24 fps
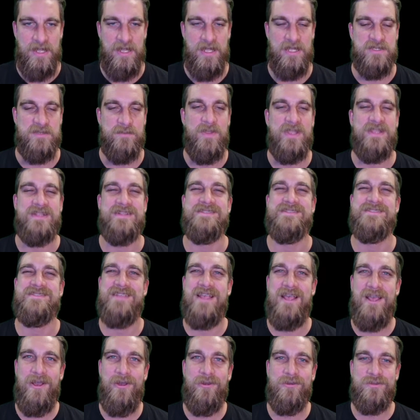and to make it
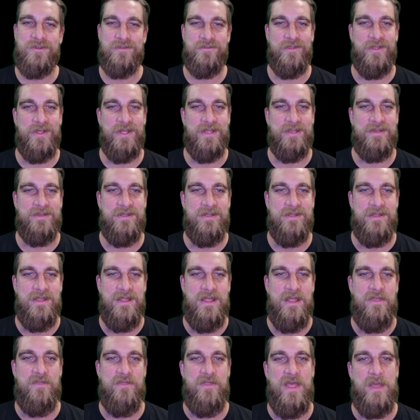sound like
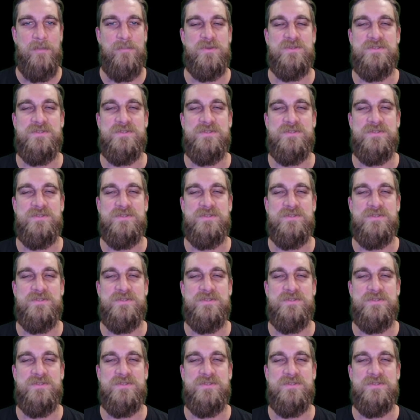that